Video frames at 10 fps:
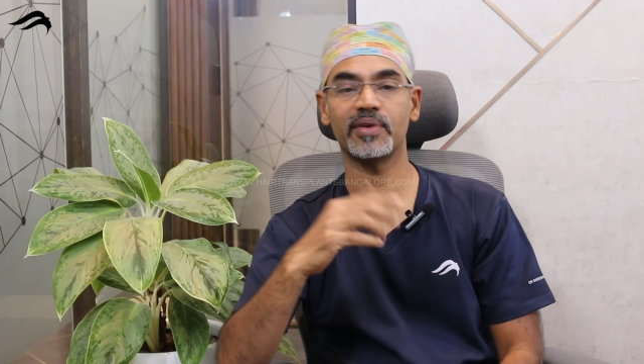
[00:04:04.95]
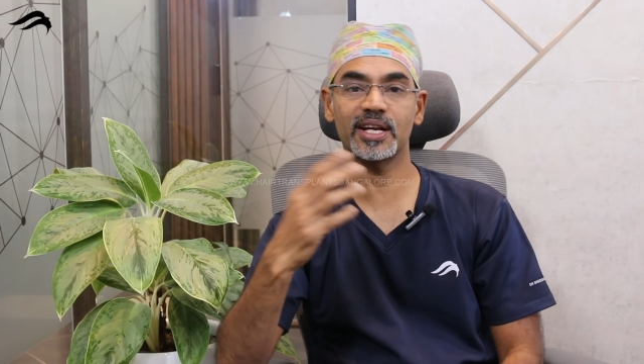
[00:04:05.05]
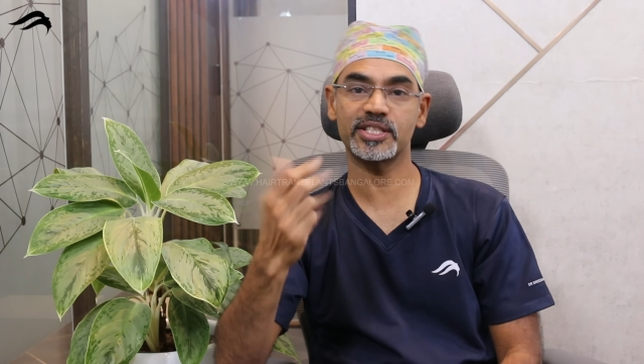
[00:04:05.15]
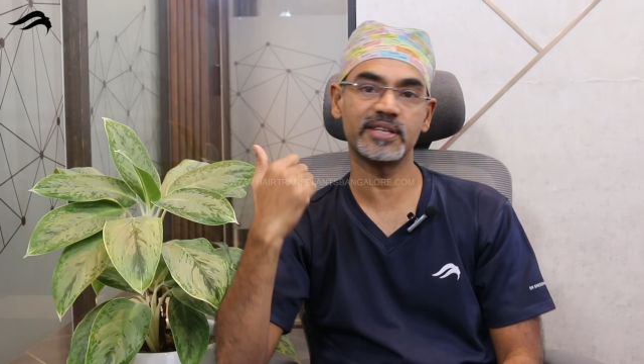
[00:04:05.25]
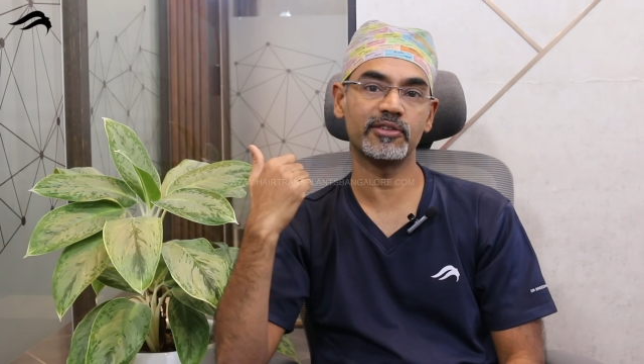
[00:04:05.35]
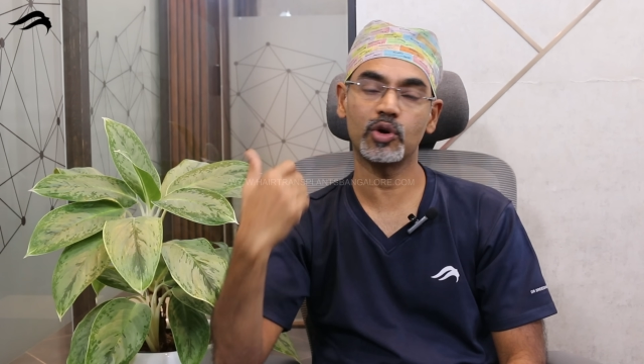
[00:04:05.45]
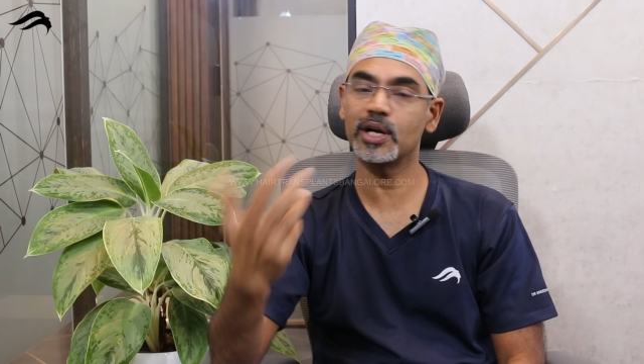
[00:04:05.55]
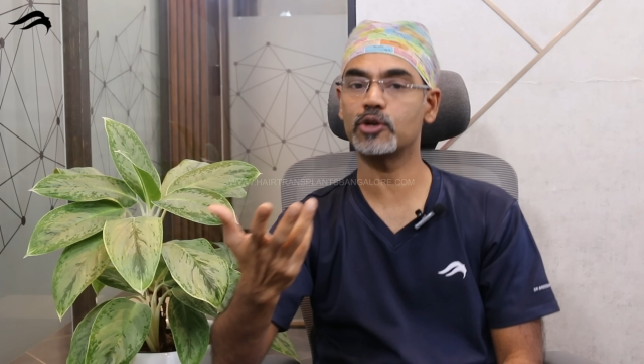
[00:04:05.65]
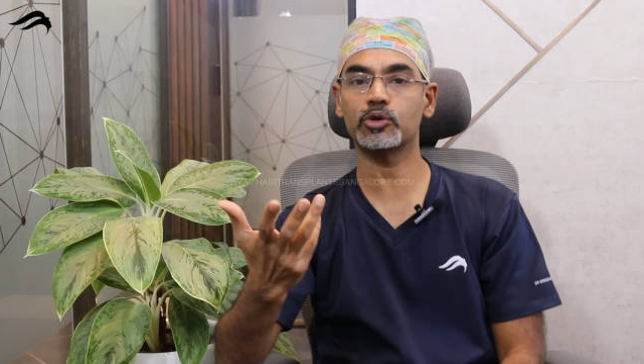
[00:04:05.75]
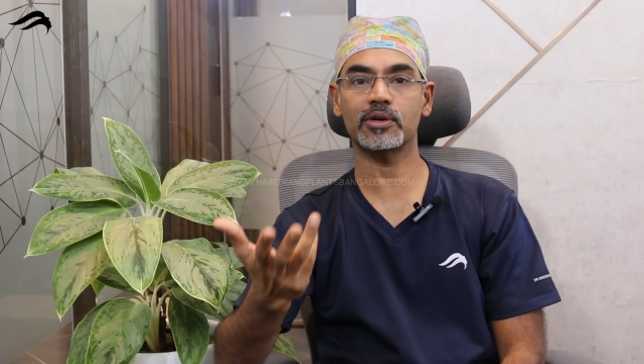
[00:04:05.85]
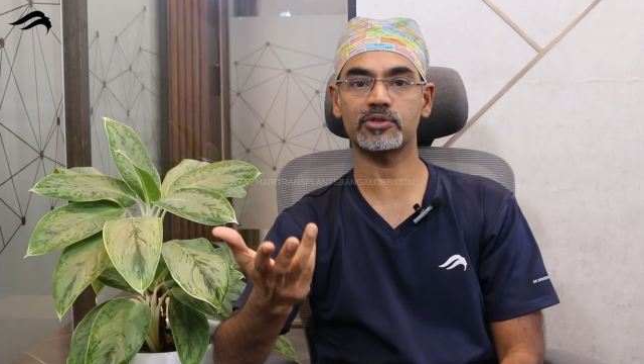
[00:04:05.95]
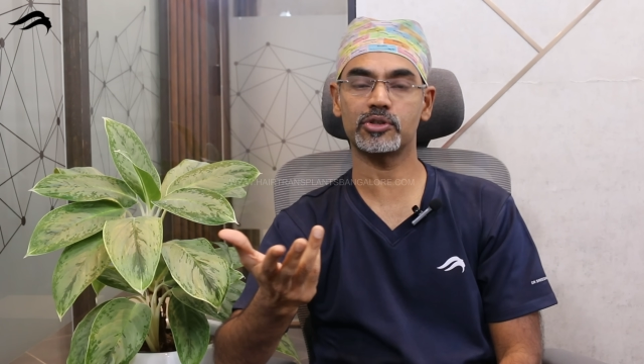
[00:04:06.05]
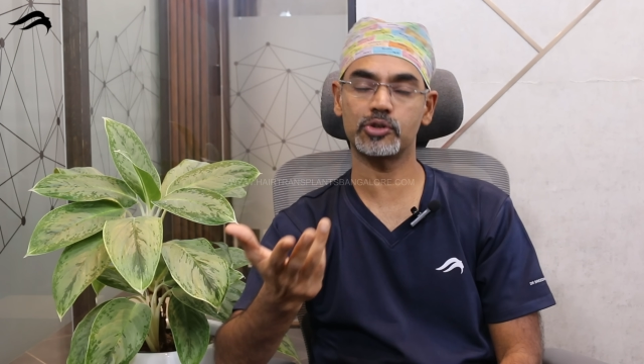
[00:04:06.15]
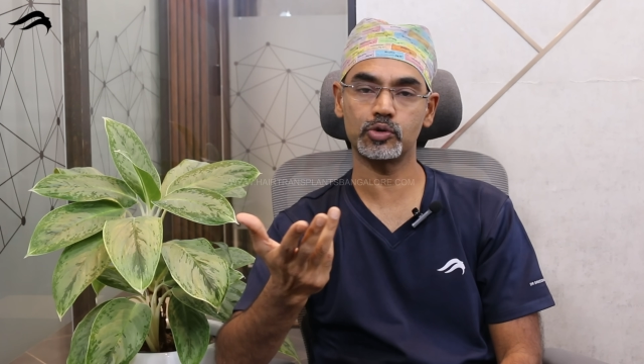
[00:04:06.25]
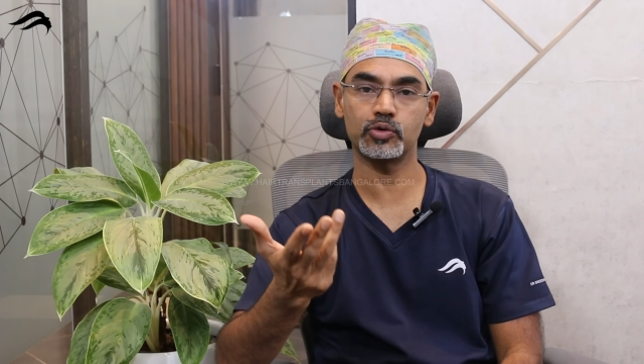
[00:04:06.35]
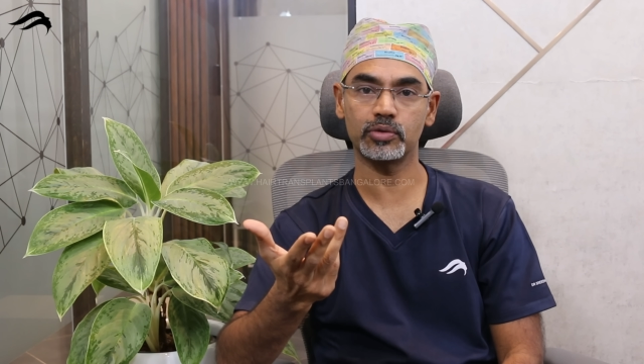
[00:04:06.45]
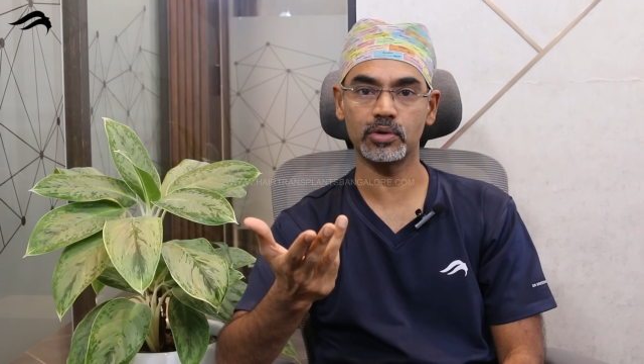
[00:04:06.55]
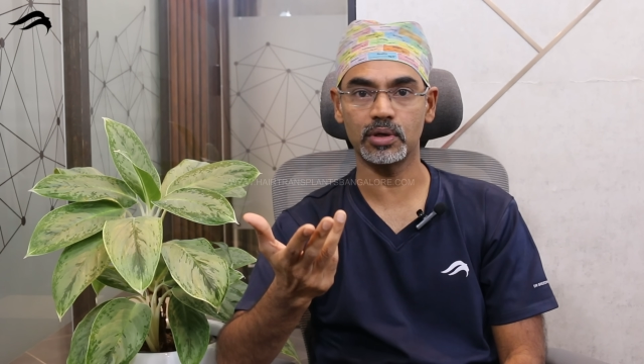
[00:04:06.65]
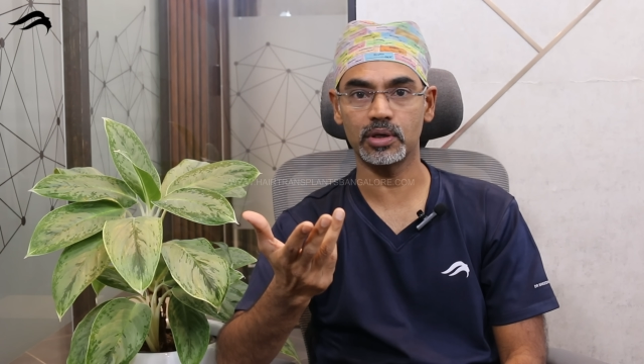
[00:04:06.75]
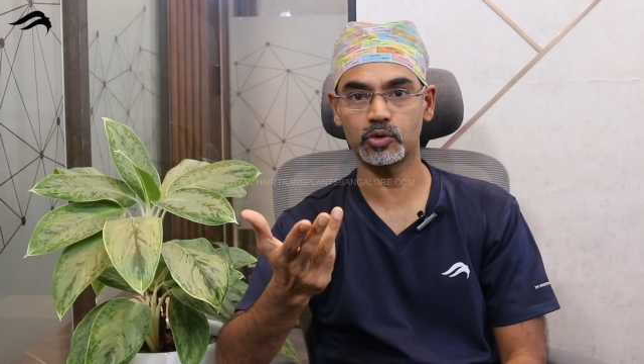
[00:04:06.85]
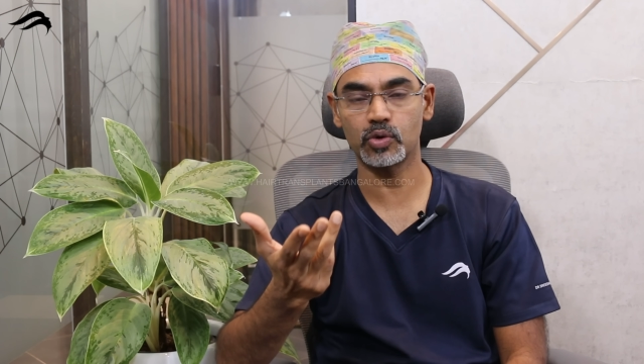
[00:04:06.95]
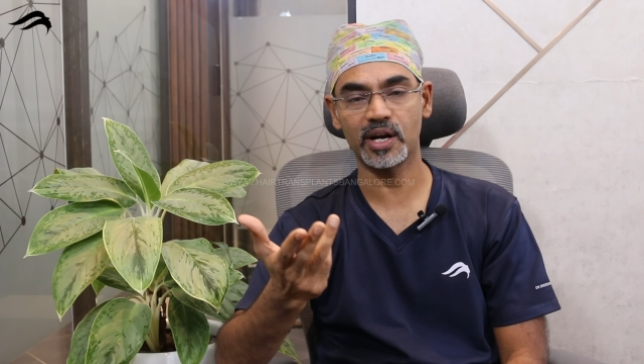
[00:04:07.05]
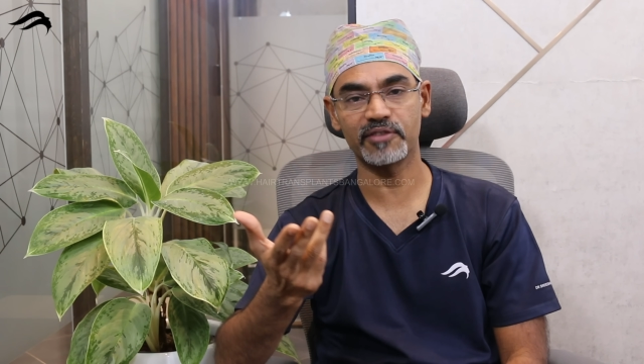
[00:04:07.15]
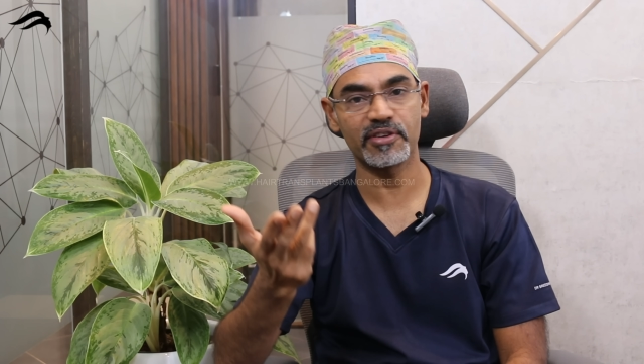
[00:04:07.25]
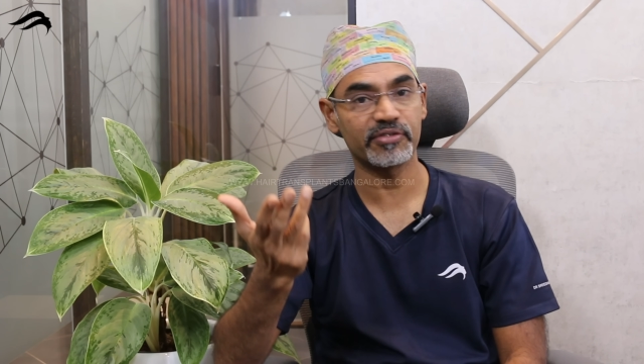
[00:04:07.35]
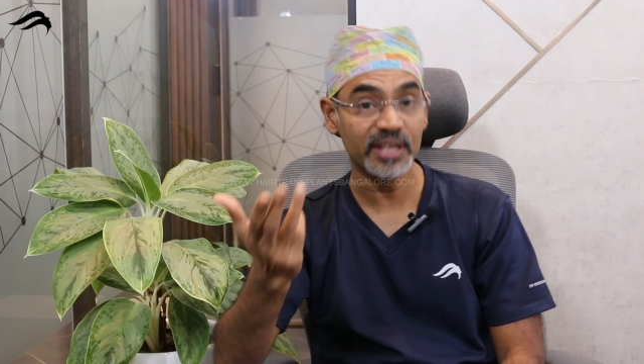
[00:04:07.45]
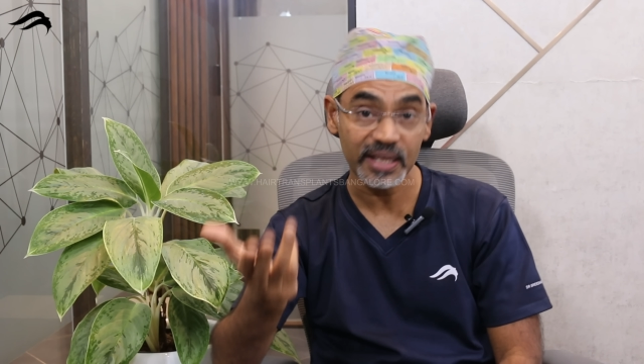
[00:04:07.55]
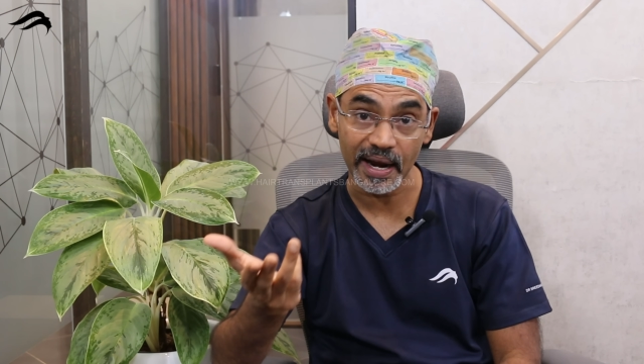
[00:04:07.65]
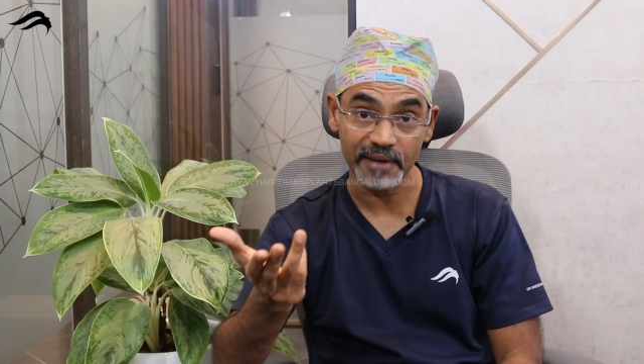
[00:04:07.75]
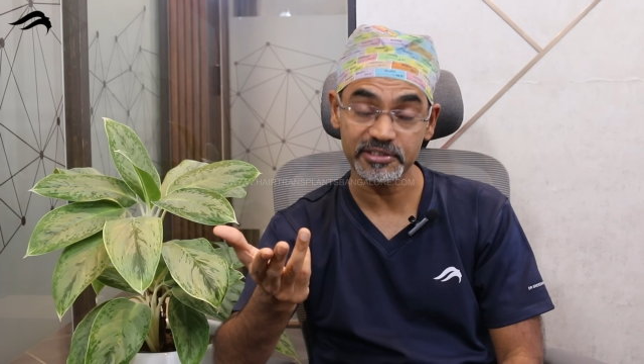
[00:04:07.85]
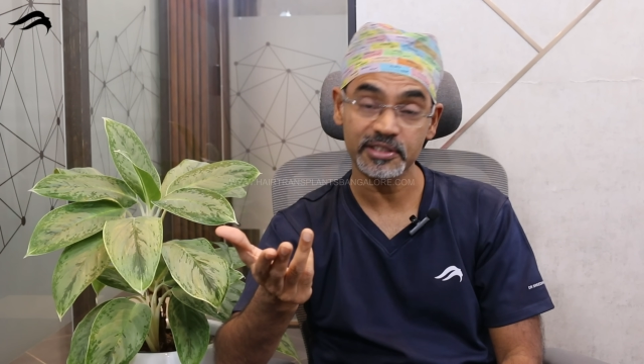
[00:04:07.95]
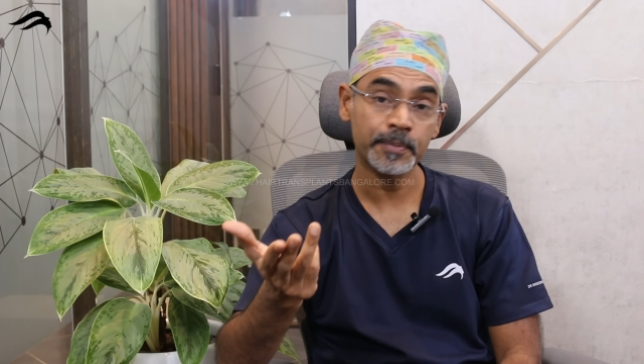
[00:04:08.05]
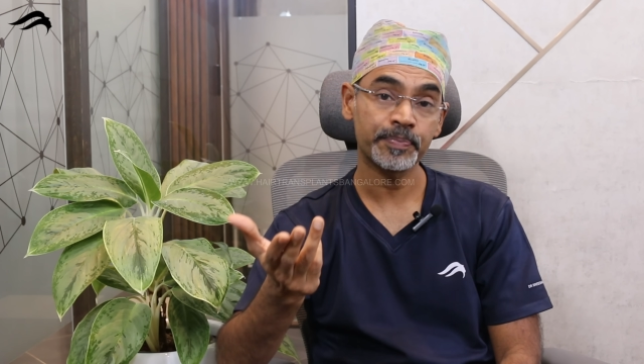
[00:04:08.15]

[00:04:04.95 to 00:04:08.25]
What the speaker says: we achieved only 2,250 grafts.